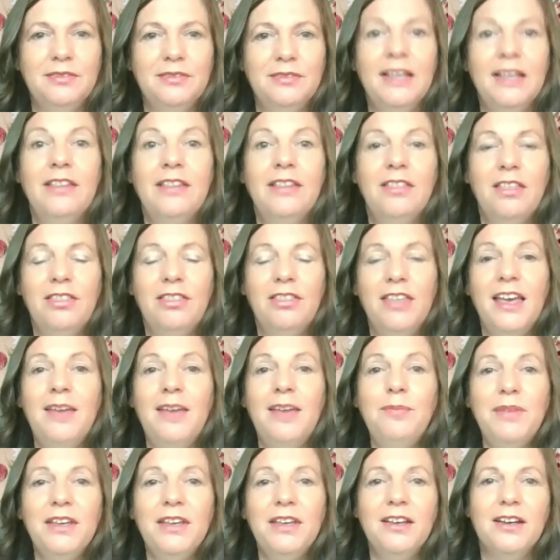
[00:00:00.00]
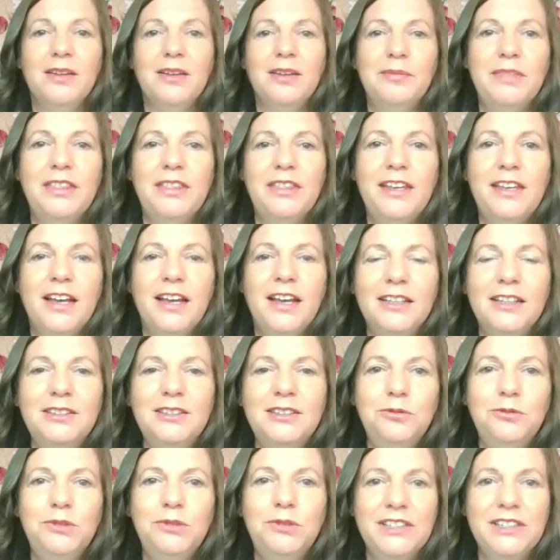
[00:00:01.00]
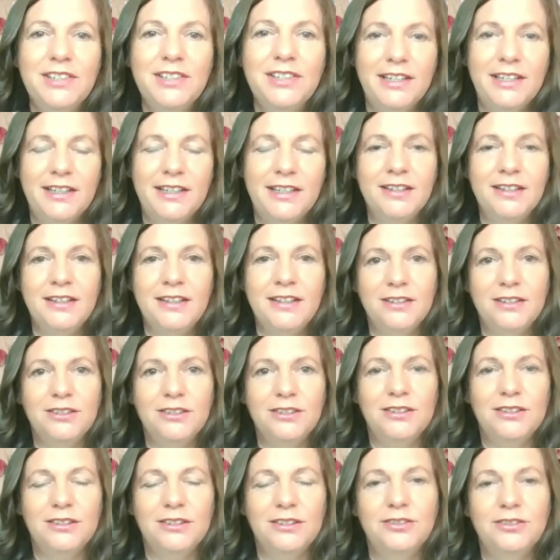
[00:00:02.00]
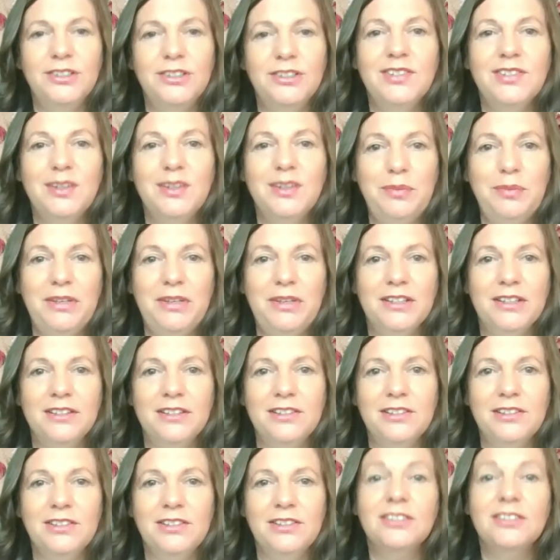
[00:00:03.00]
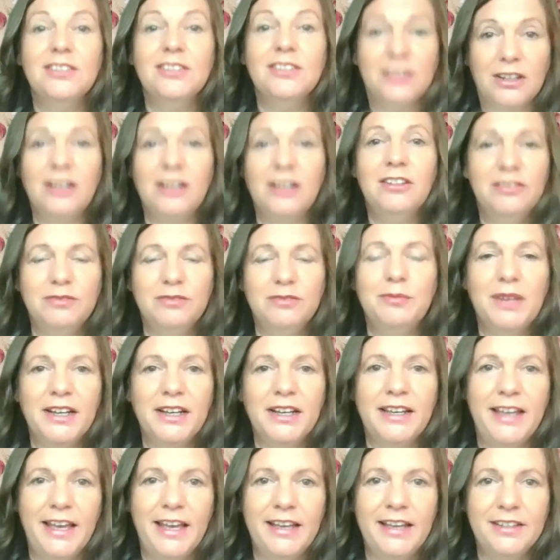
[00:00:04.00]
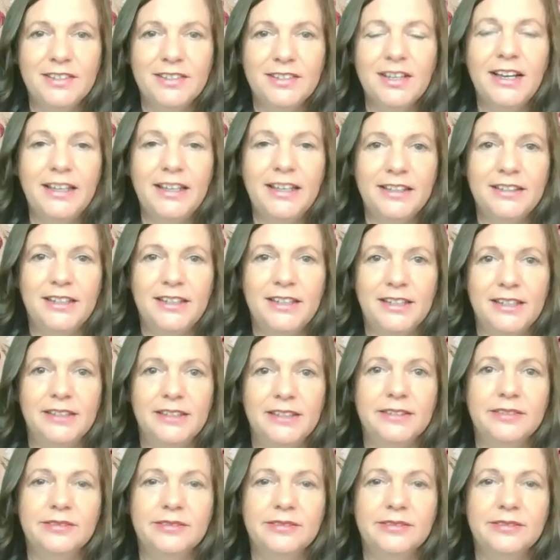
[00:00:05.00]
then they become the unwitting recipient of my anxiety.